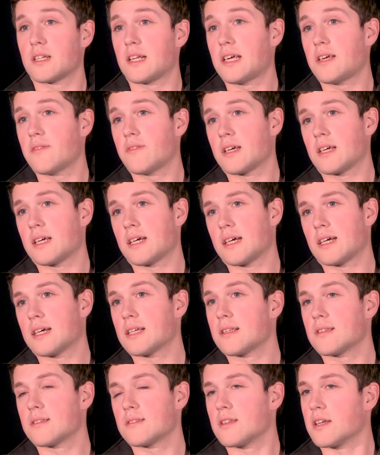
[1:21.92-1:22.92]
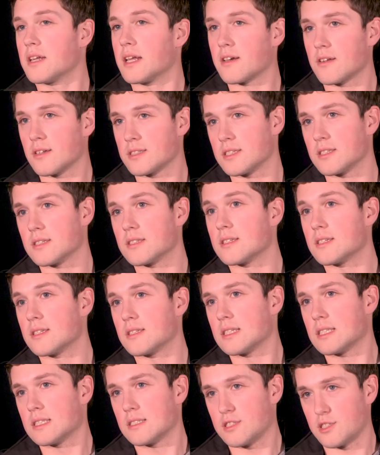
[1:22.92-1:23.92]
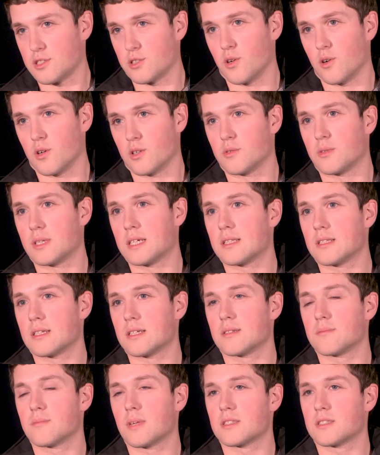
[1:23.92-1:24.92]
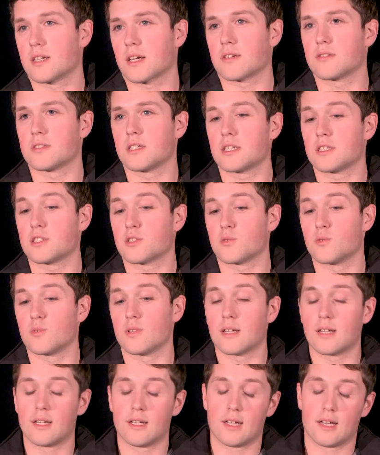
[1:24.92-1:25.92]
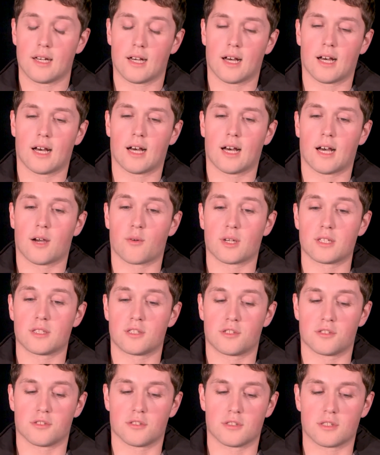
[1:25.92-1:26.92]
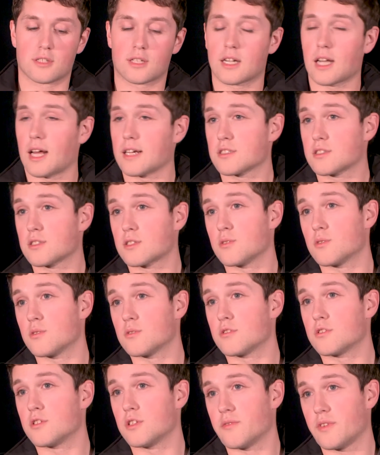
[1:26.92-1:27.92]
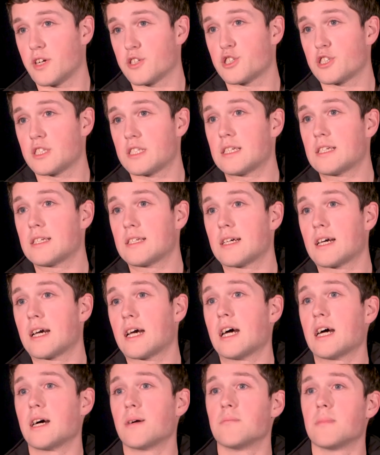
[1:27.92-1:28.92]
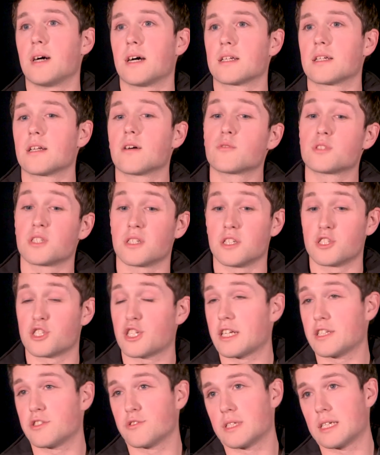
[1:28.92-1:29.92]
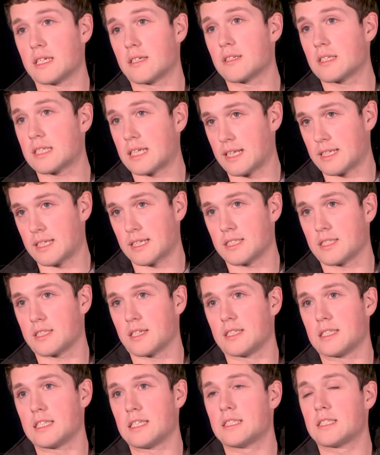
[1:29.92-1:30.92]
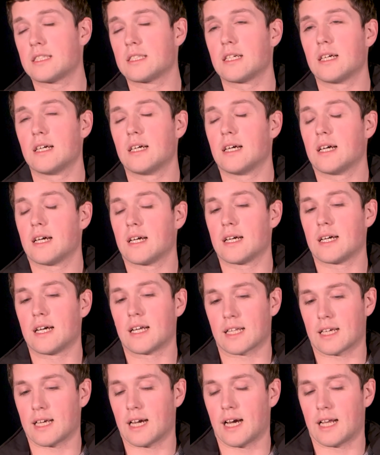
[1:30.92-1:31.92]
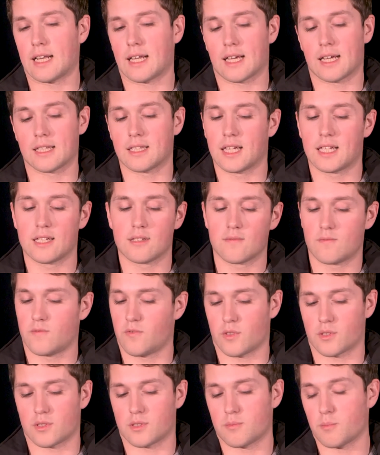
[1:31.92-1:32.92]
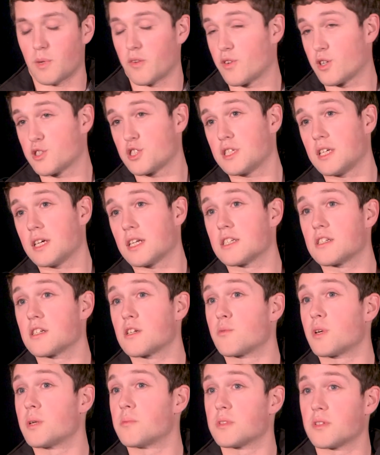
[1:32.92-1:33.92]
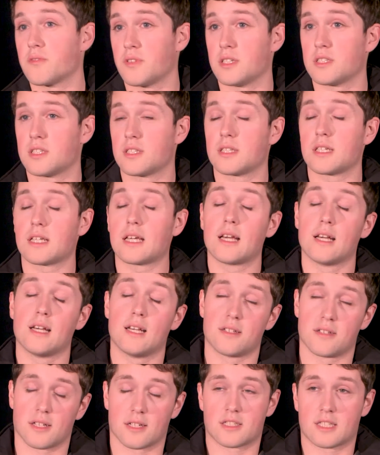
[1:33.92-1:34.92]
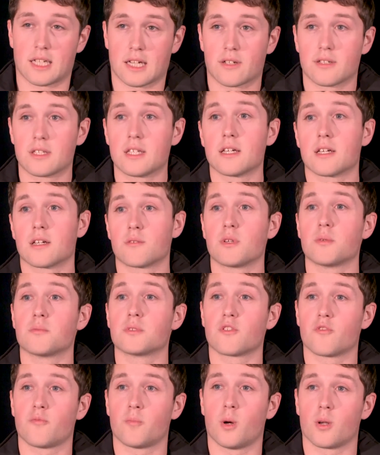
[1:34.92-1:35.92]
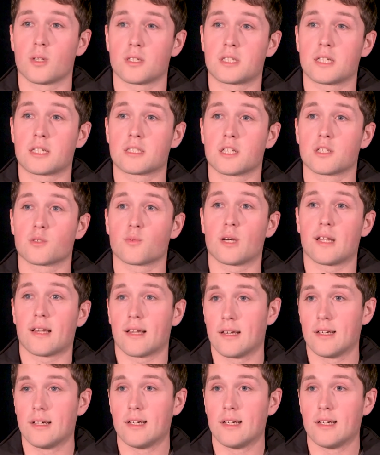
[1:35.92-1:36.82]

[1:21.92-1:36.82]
leaving the Nicholson in Stornoway, my secondary school, I went to Glasgow University, and I was initially doing Celtic Studies and Gaelic, and then for my first year I did a wee bit of history, and then the second year a wee bit of politics as well.